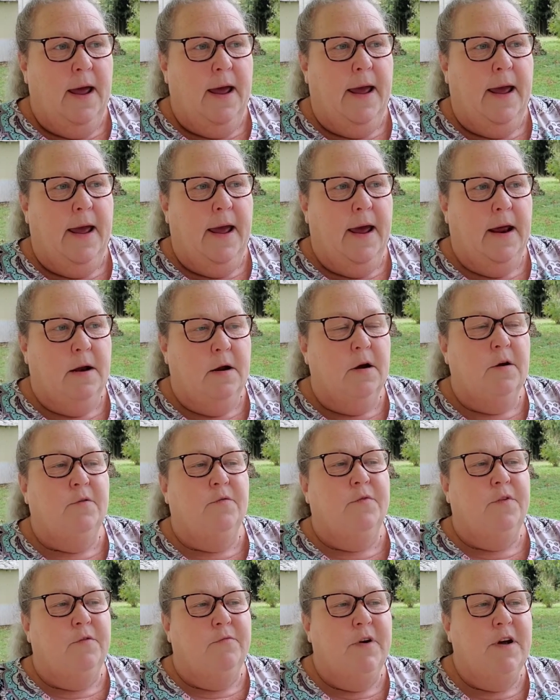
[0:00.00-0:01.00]
and
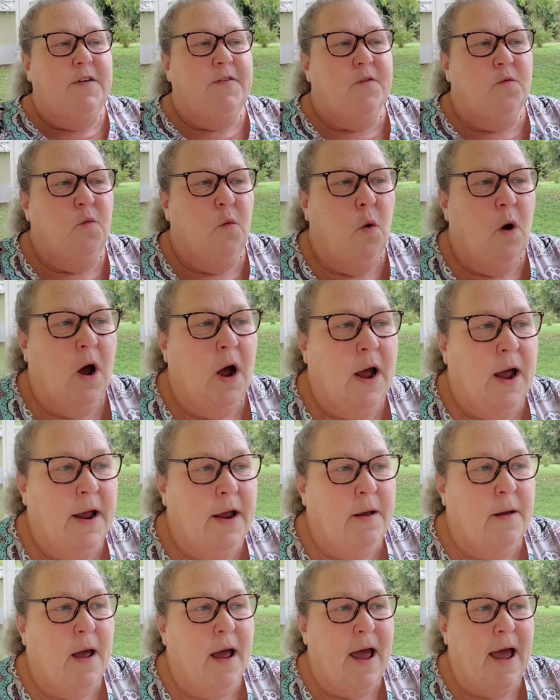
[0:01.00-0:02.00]
the reason
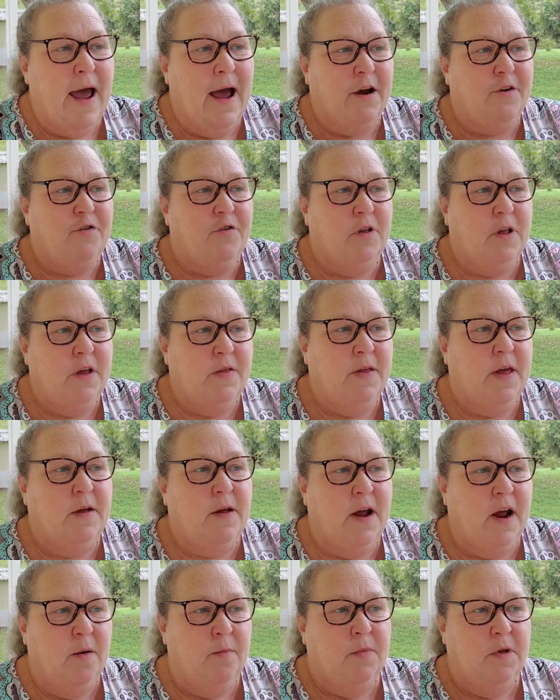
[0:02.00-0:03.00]
why actually
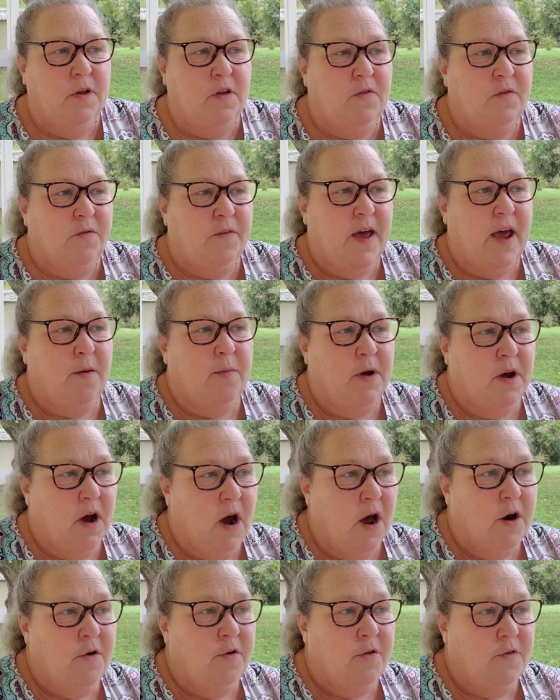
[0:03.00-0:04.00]
the ambulance came and
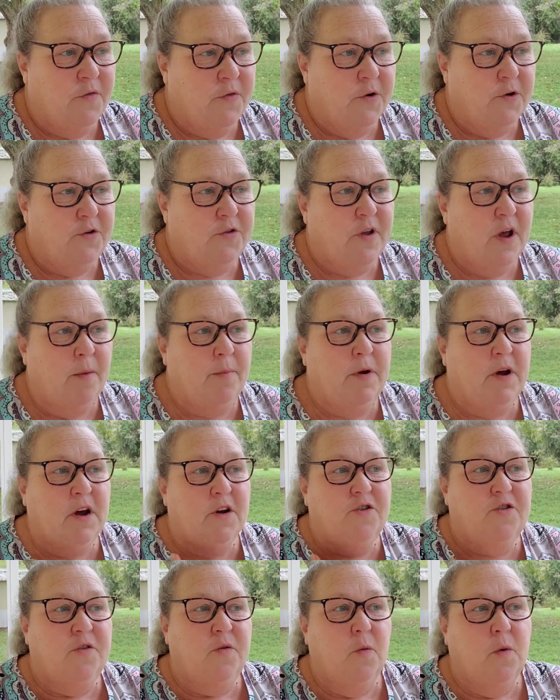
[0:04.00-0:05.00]
got her the first time
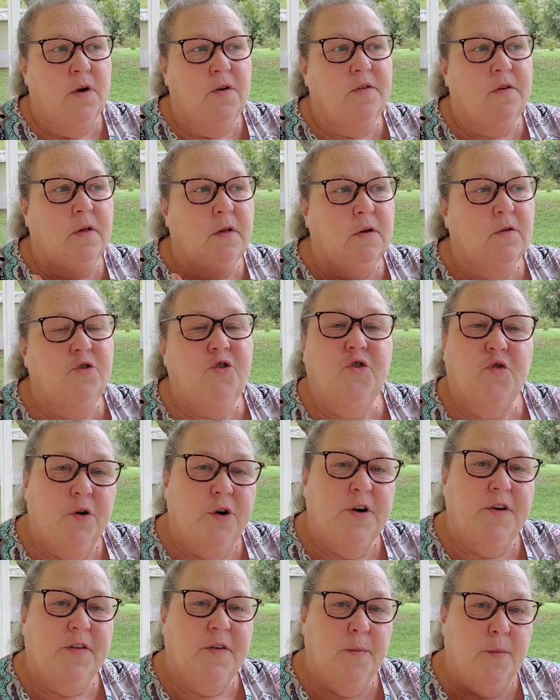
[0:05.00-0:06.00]
because she was a little
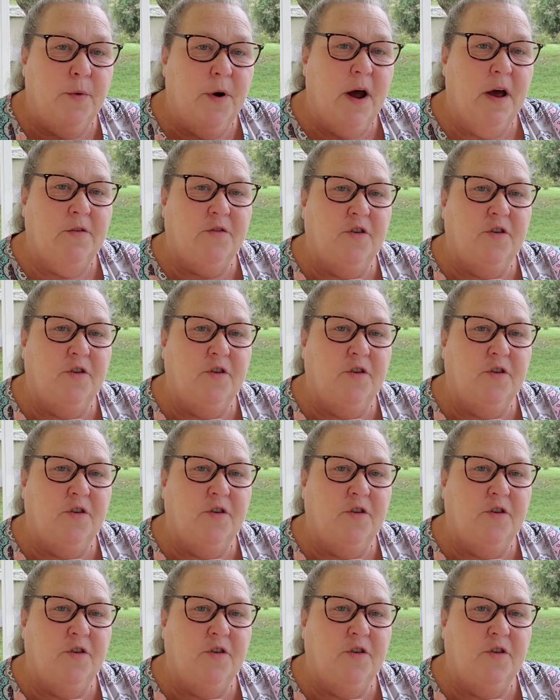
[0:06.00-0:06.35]
shortness of breath.